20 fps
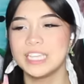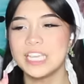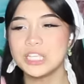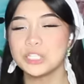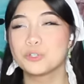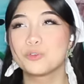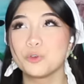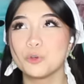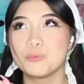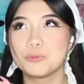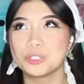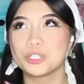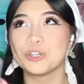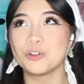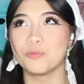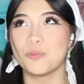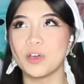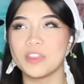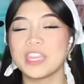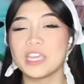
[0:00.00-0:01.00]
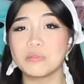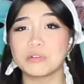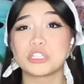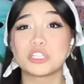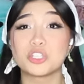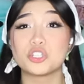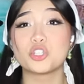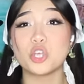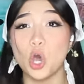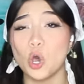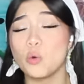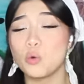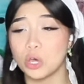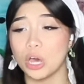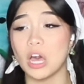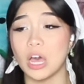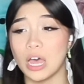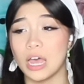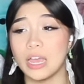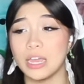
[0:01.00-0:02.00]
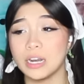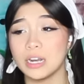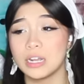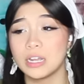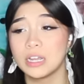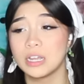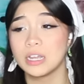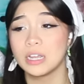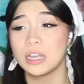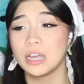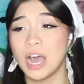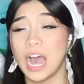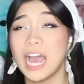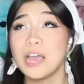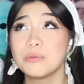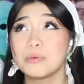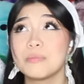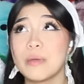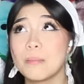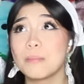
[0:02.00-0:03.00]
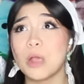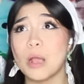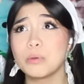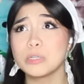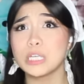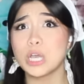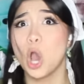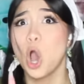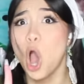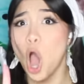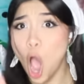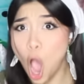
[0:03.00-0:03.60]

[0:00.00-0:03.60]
This group should have won. They were so good. I remember, I was like,